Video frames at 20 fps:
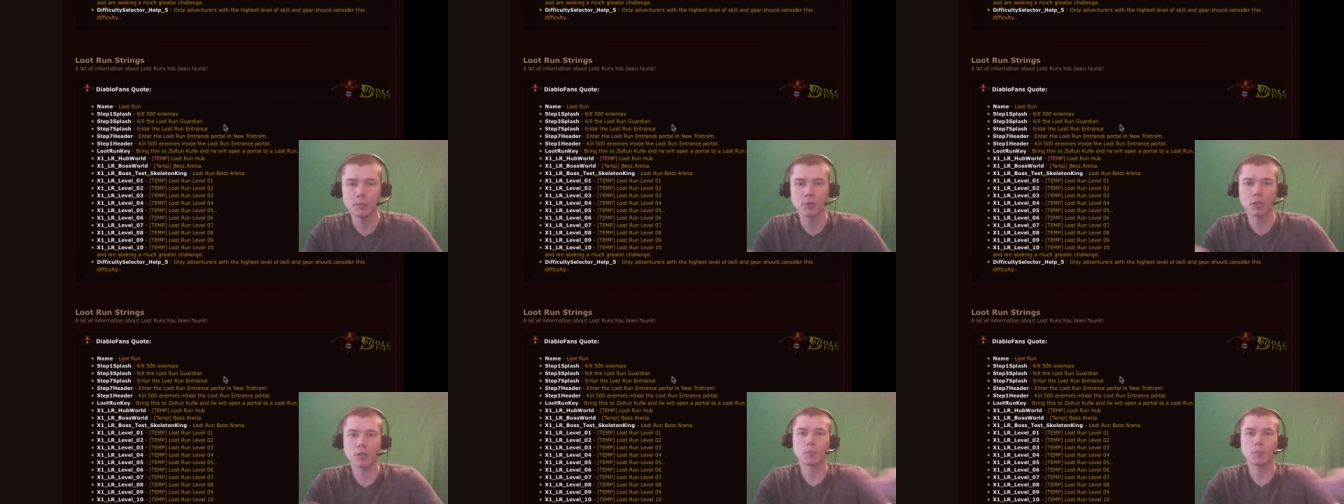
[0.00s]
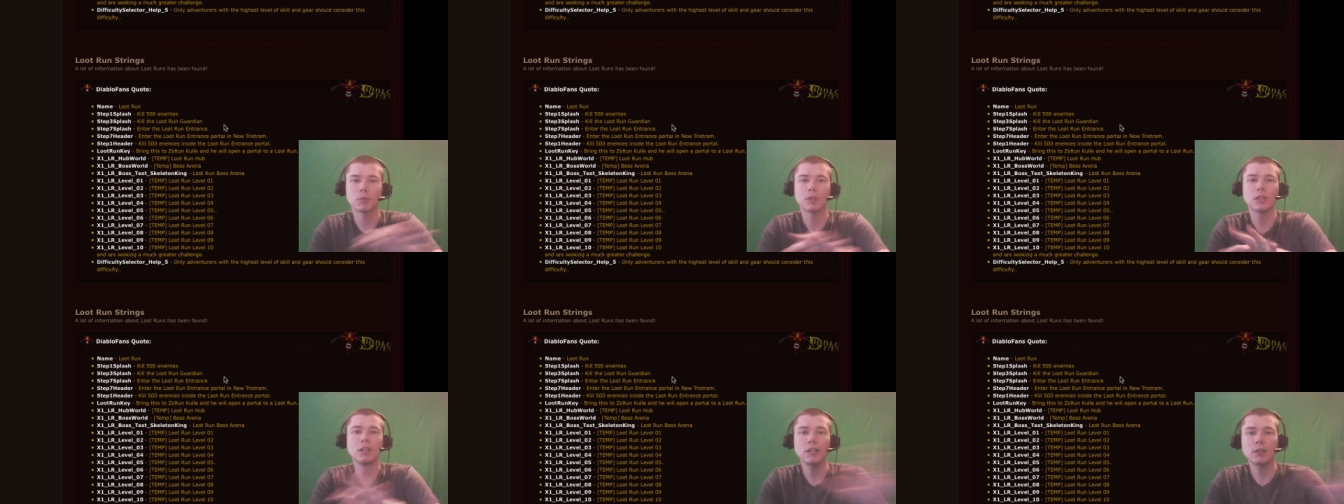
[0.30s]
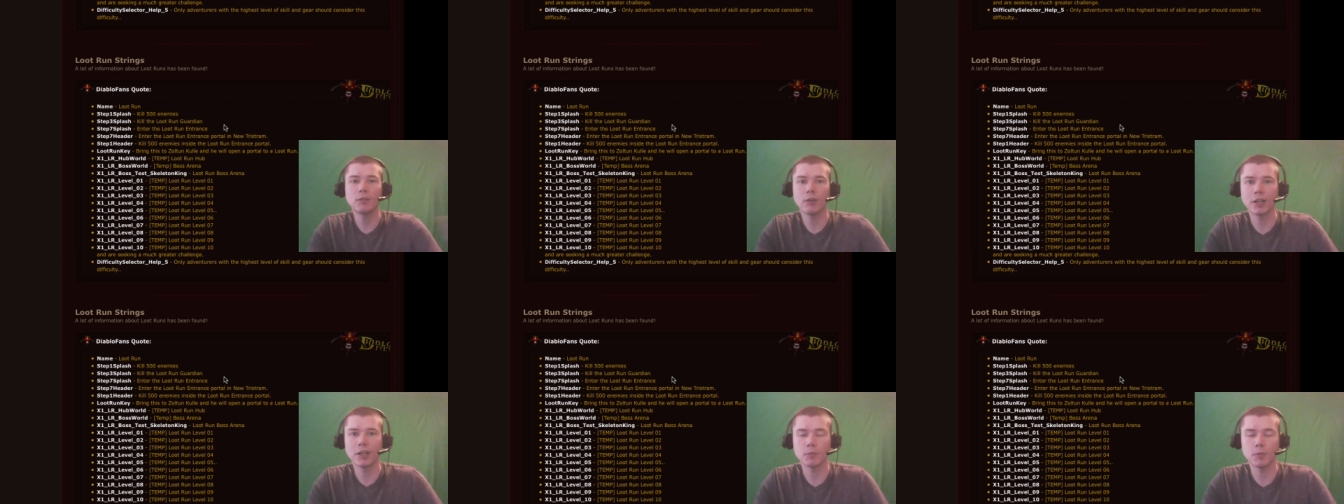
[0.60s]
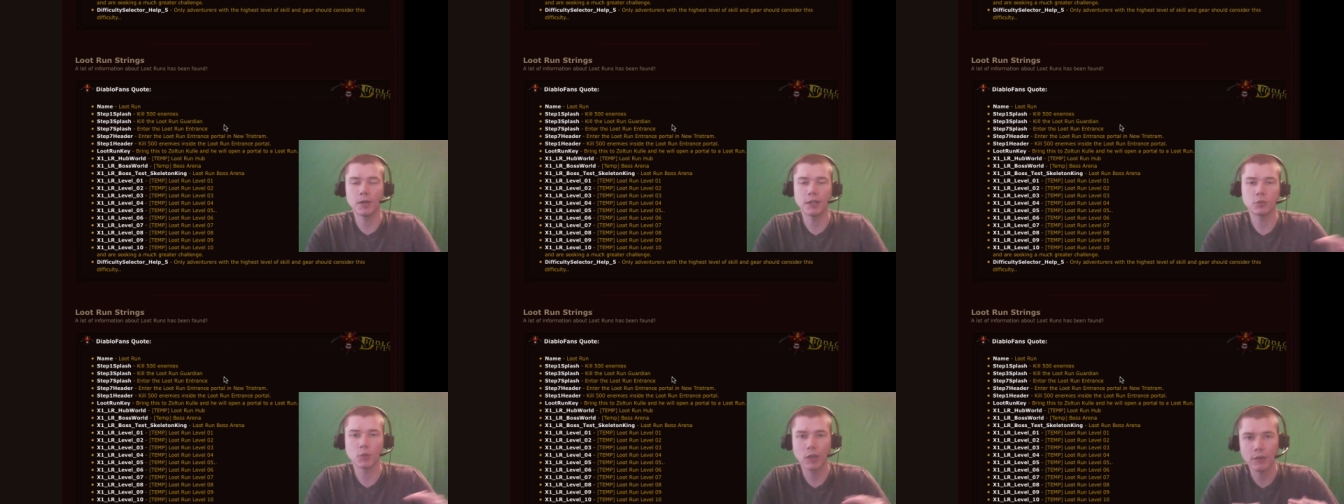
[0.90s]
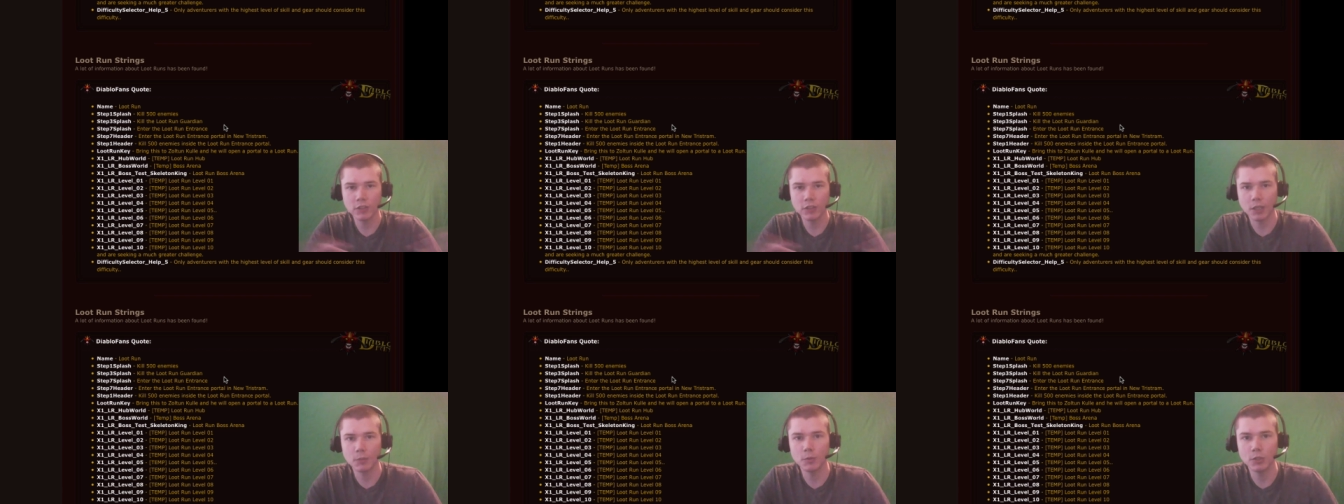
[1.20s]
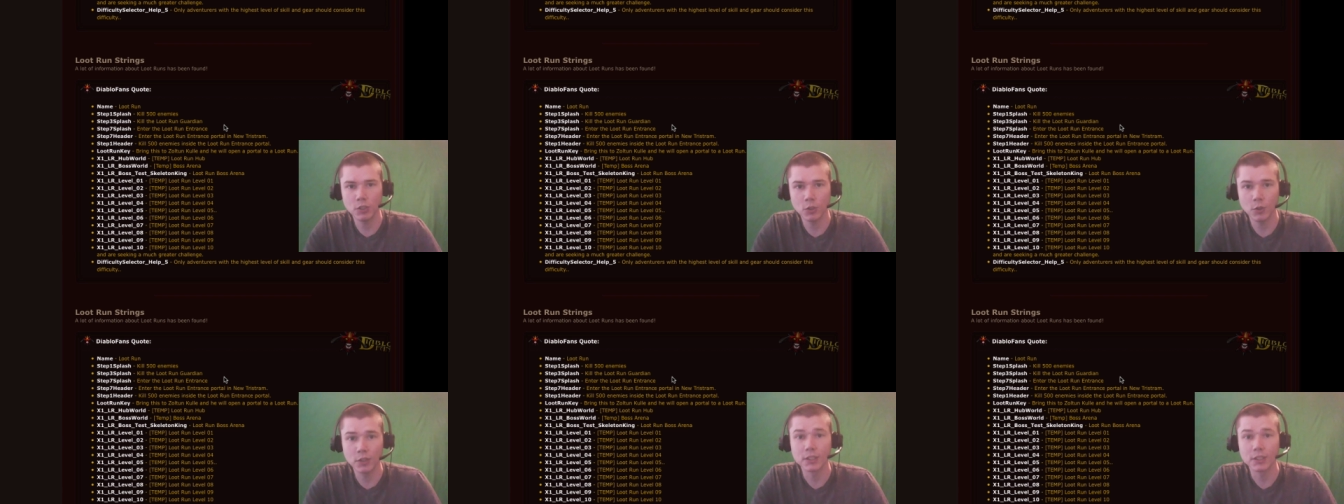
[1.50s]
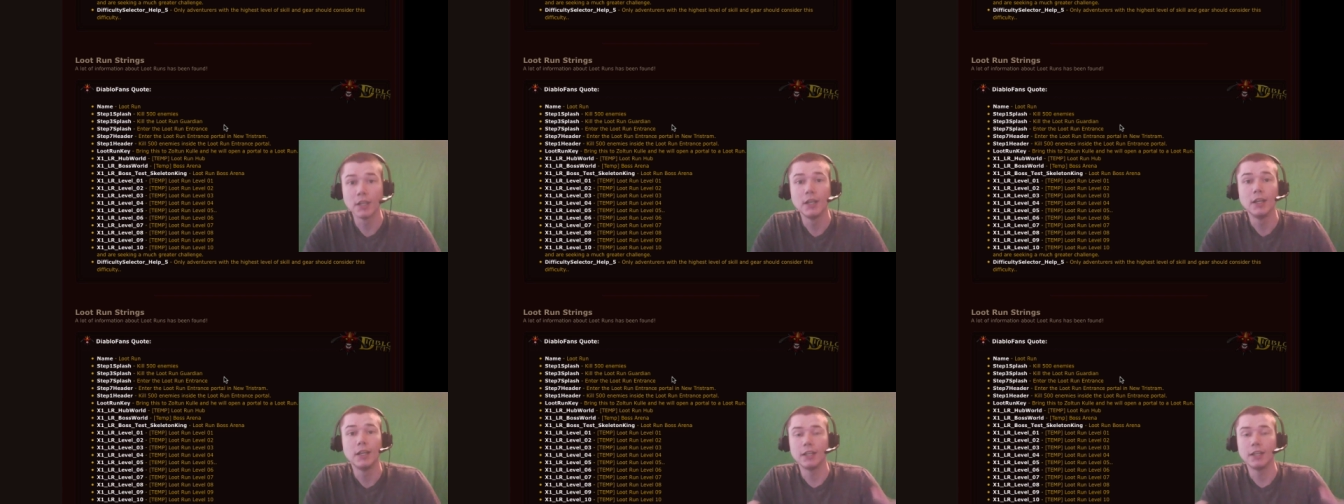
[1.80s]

They're completely randomized, so every time you do it,